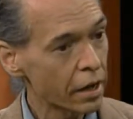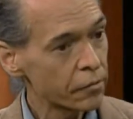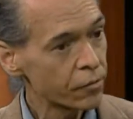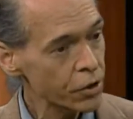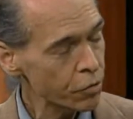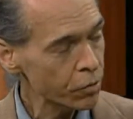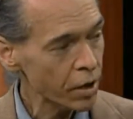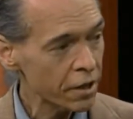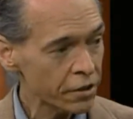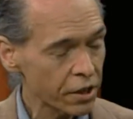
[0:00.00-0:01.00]
Virtual
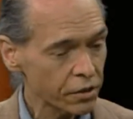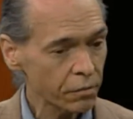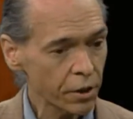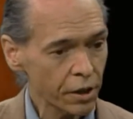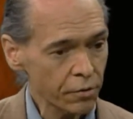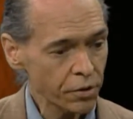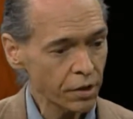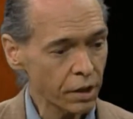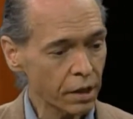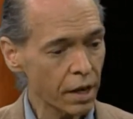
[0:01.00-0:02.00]
reality is a very
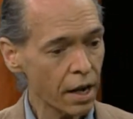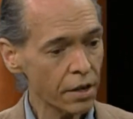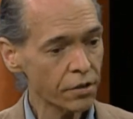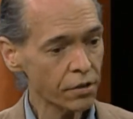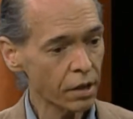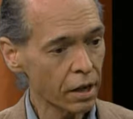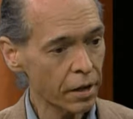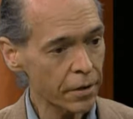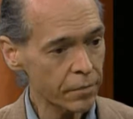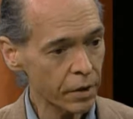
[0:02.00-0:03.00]
interesting case
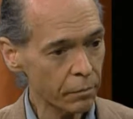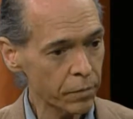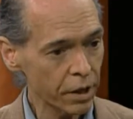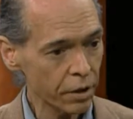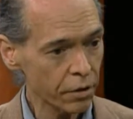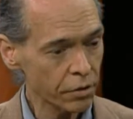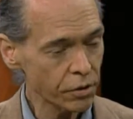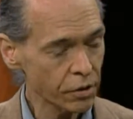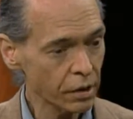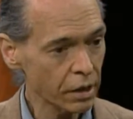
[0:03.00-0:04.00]

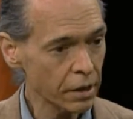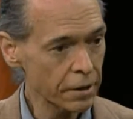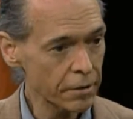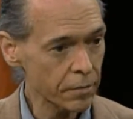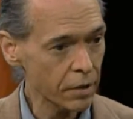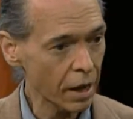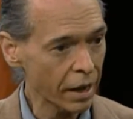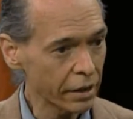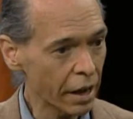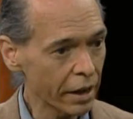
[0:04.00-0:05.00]
because
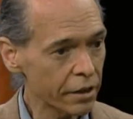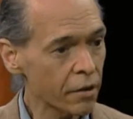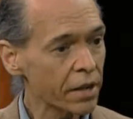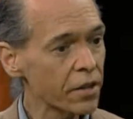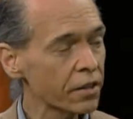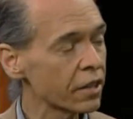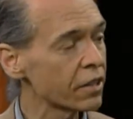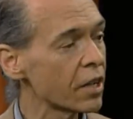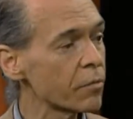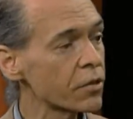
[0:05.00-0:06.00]
I think that it
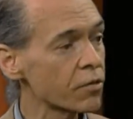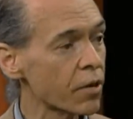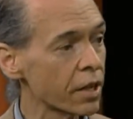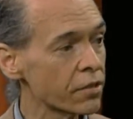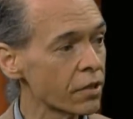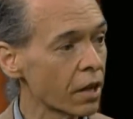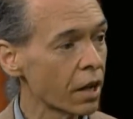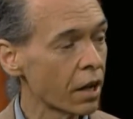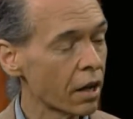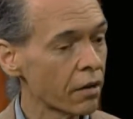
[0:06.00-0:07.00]
demonstrates
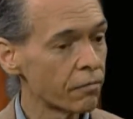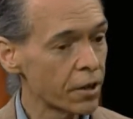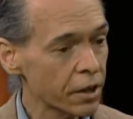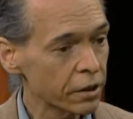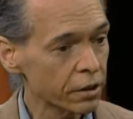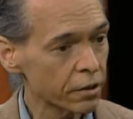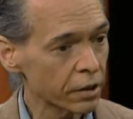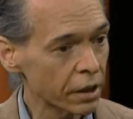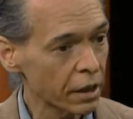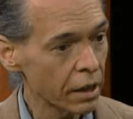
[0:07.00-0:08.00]
very
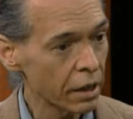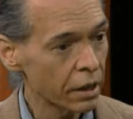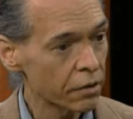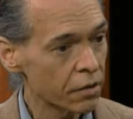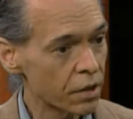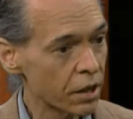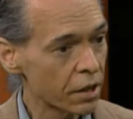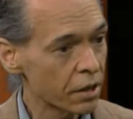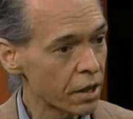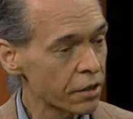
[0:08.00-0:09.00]
clearly the
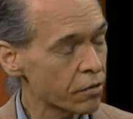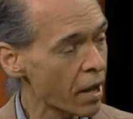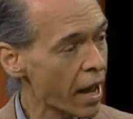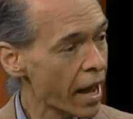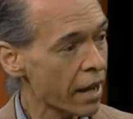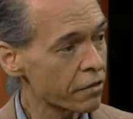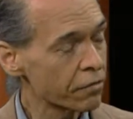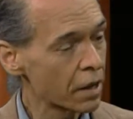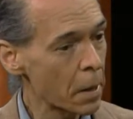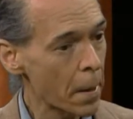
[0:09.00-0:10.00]
need to have
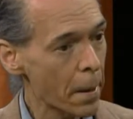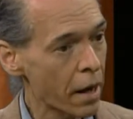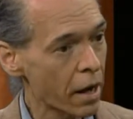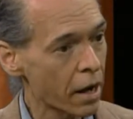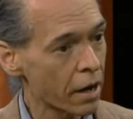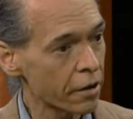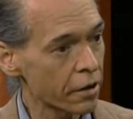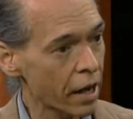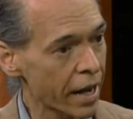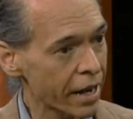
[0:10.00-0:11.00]

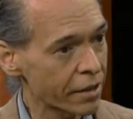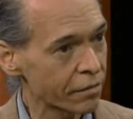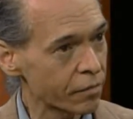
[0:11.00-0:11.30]
a